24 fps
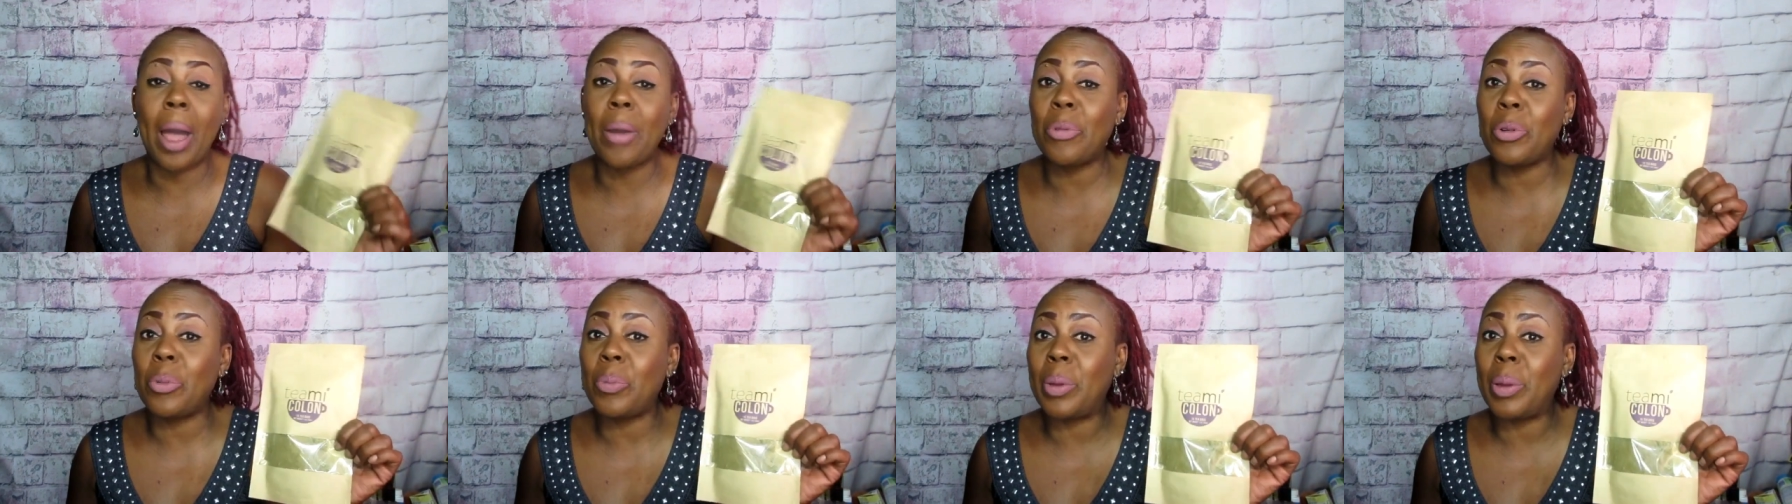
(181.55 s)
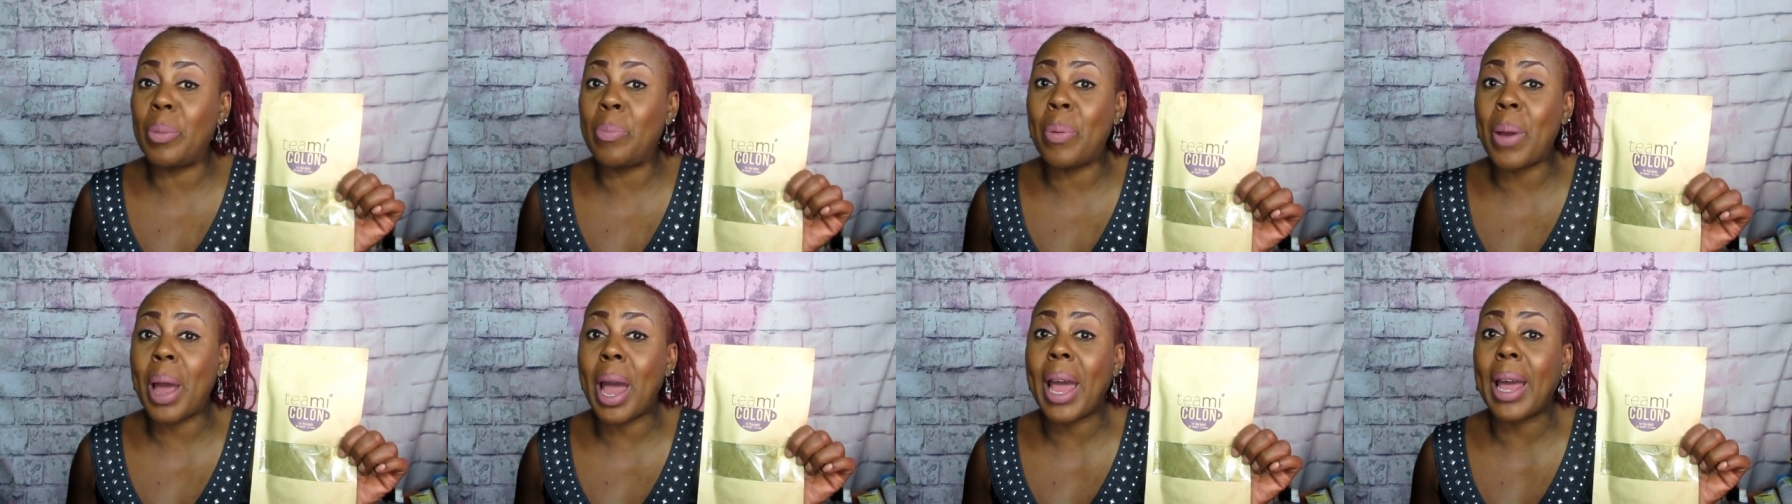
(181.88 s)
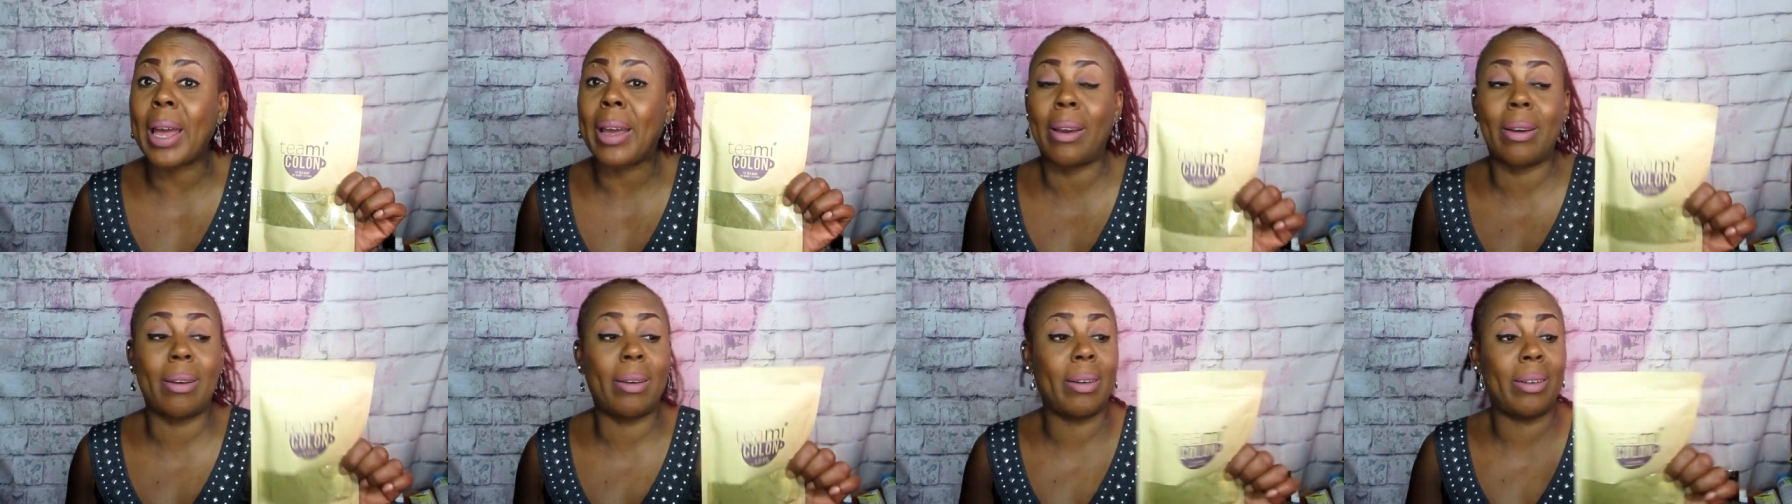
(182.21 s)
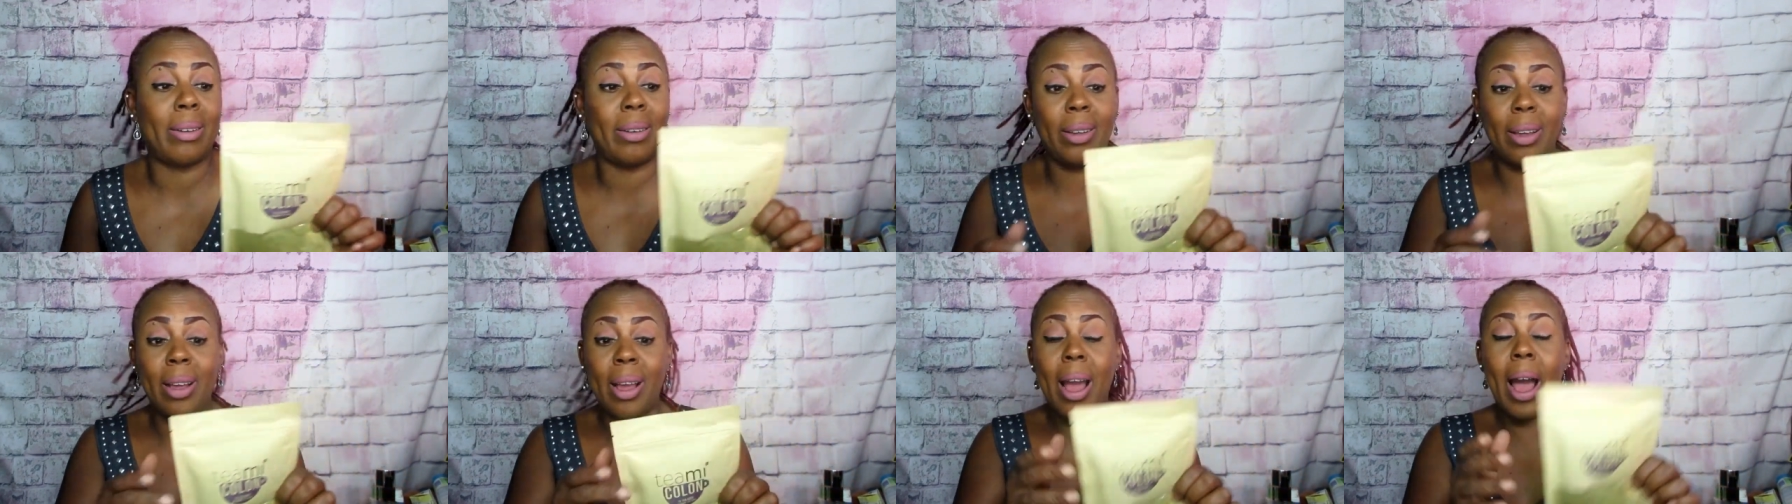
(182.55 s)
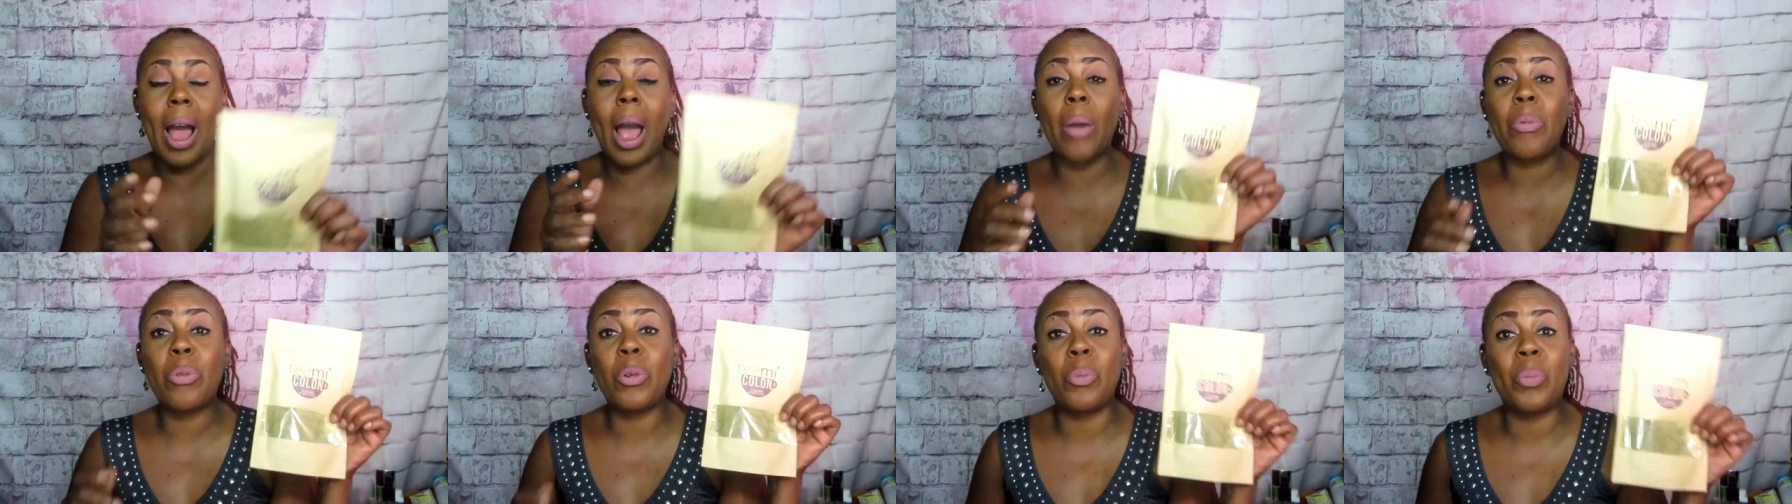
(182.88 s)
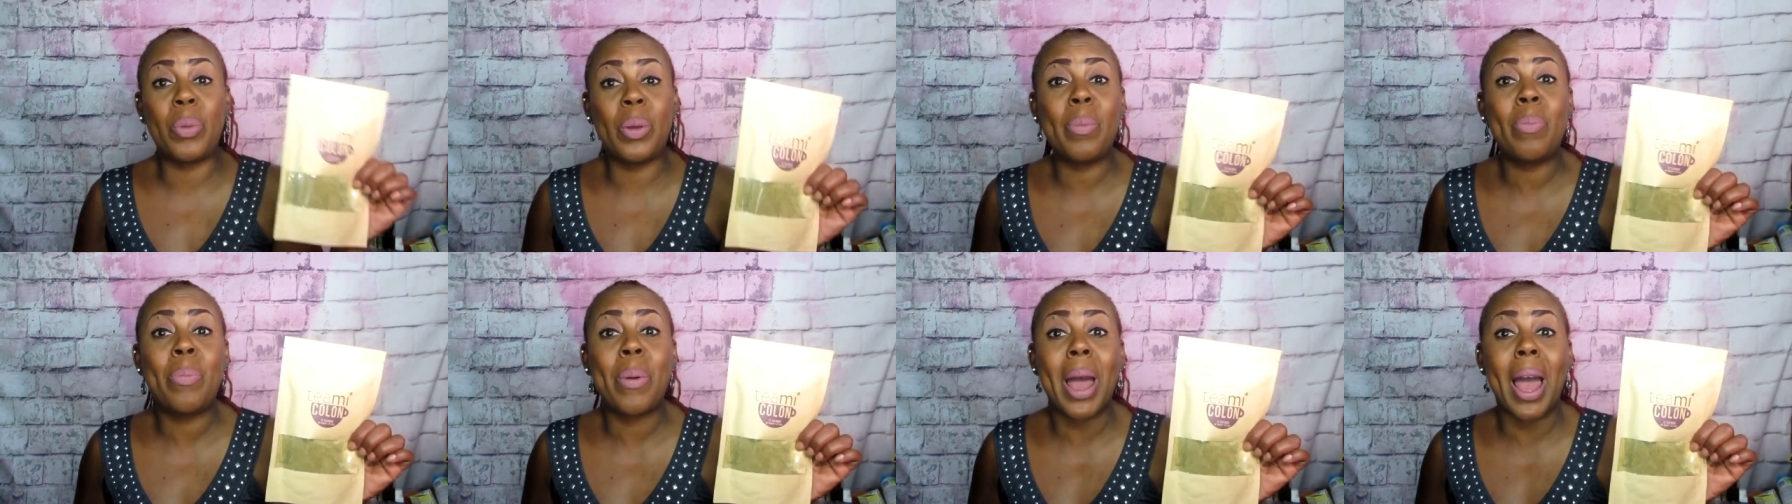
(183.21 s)
I will be back. I
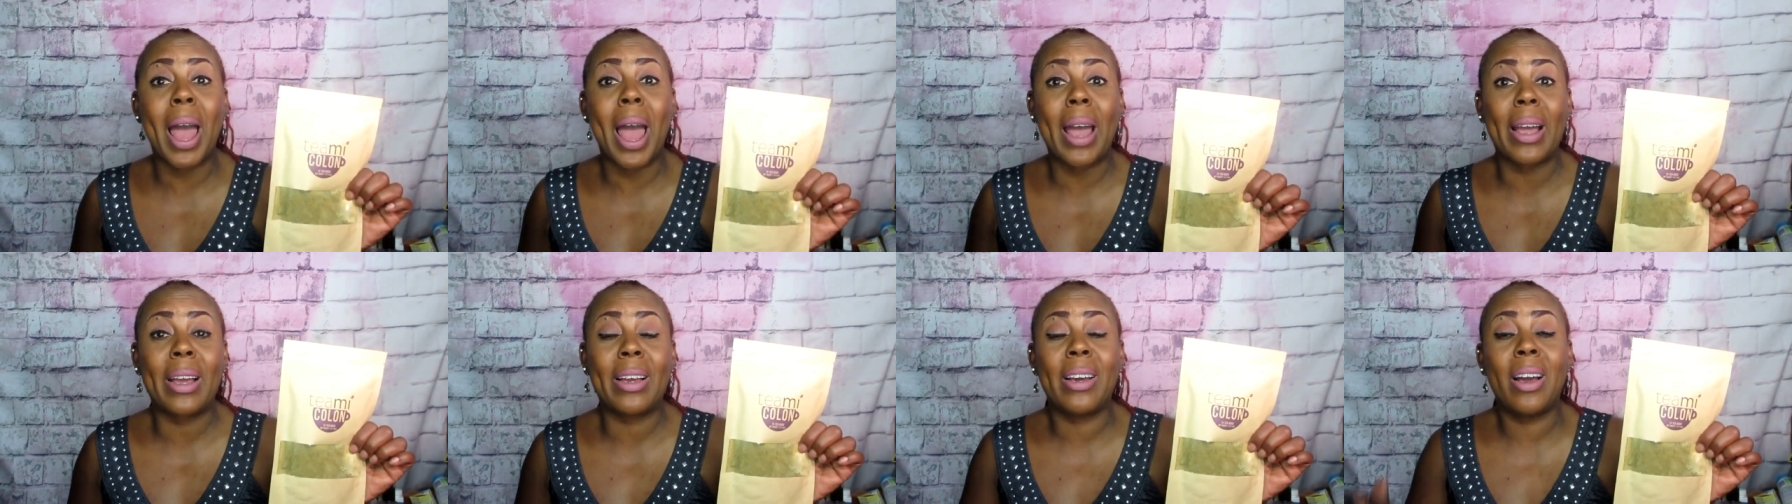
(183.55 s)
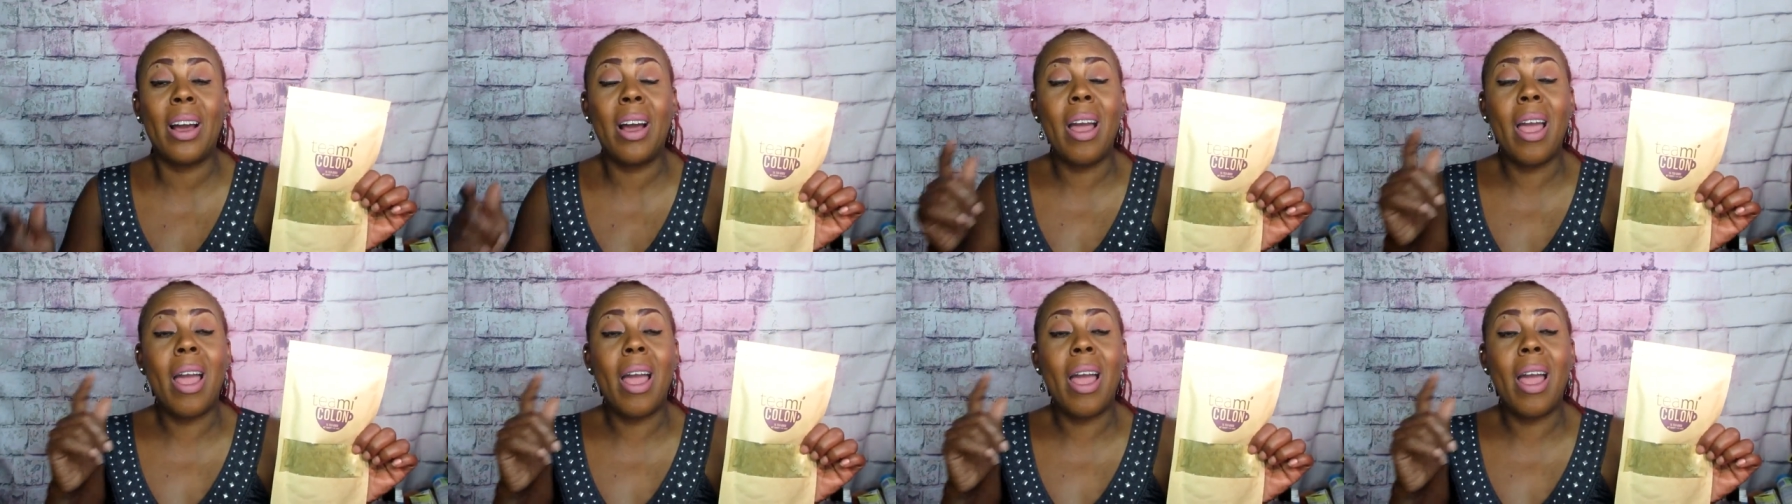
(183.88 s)
will be back